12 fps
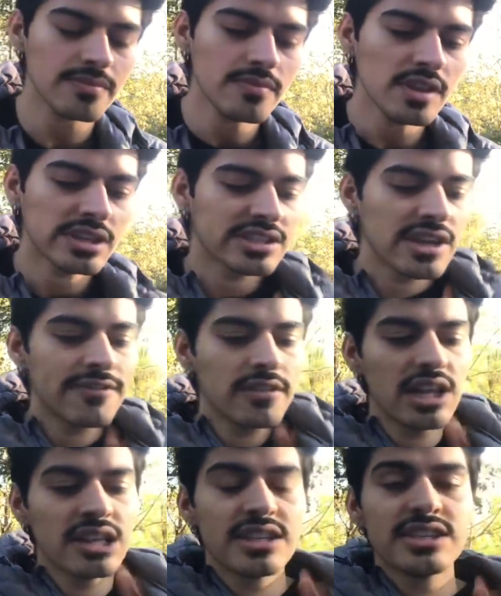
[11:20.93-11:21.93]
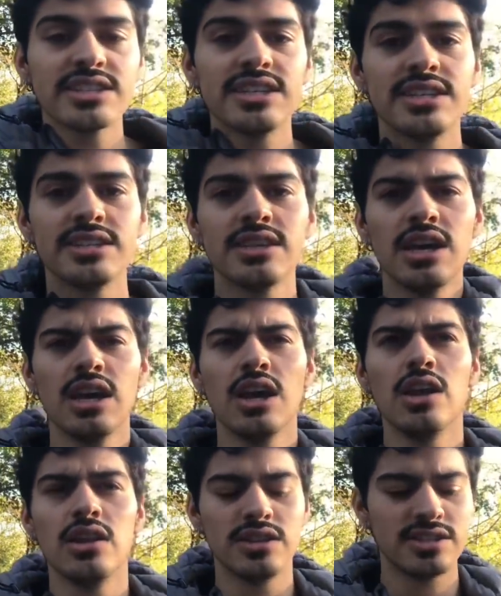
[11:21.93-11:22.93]
Because I feel like this is
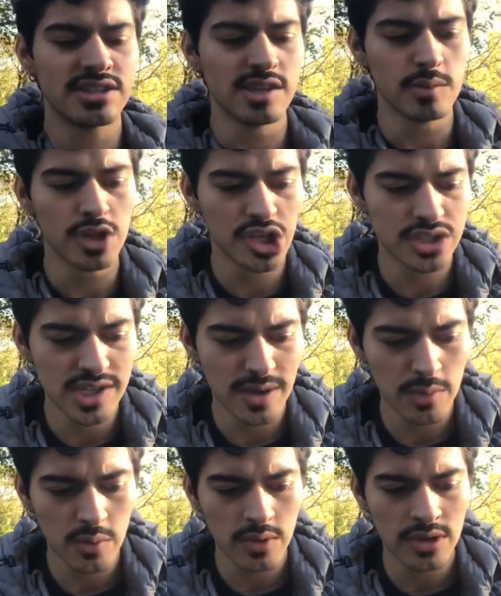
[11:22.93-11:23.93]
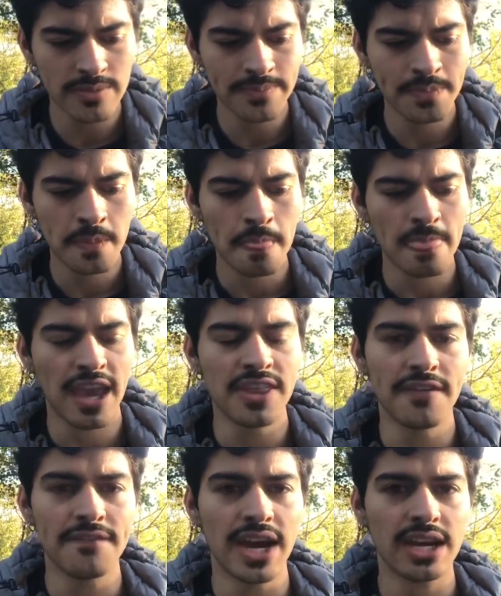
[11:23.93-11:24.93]
similar to number one in
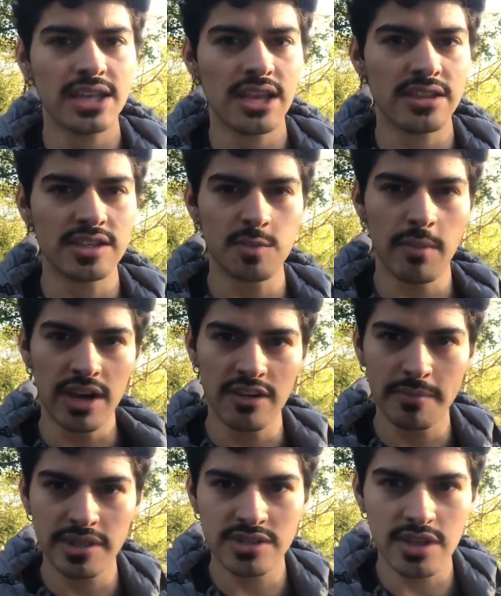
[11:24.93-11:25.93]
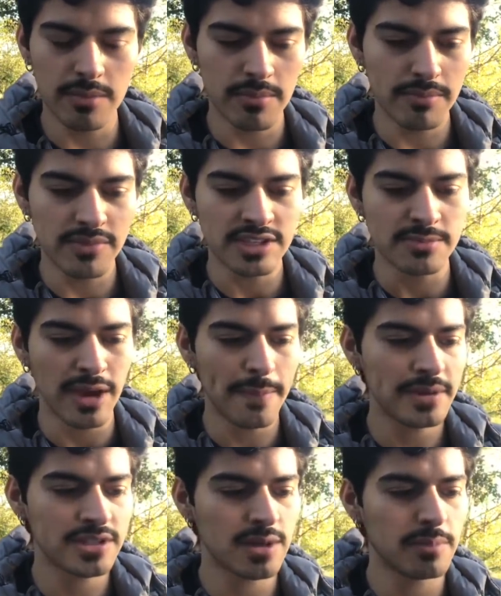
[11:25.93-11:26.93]
the fact that this might be some this might
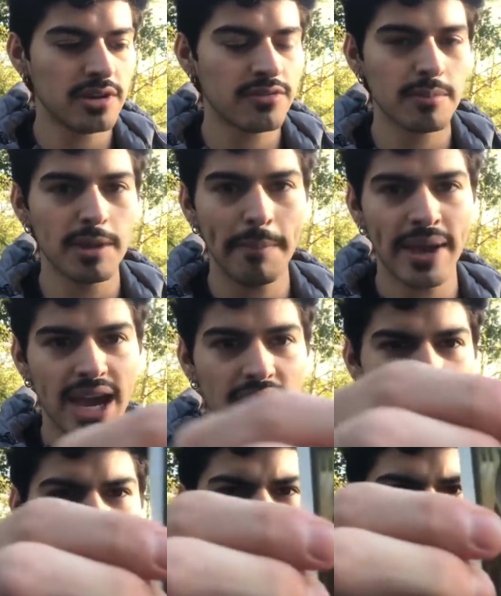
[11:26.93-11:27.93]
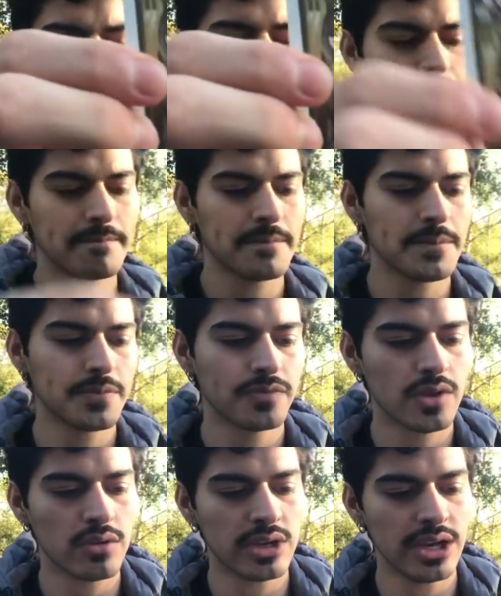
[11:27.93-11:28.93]
be somebody from the past
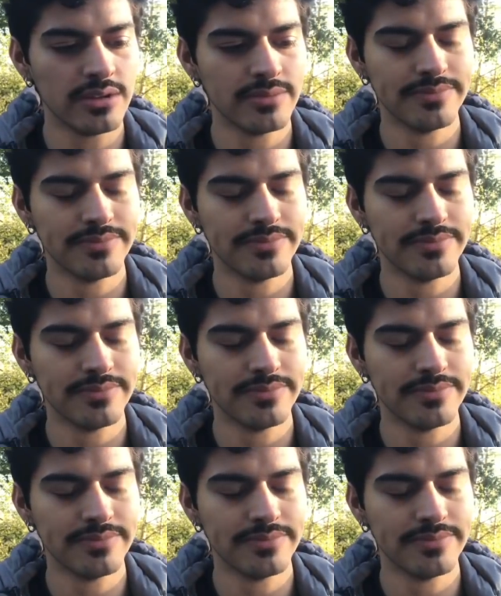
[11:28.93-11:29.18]
okay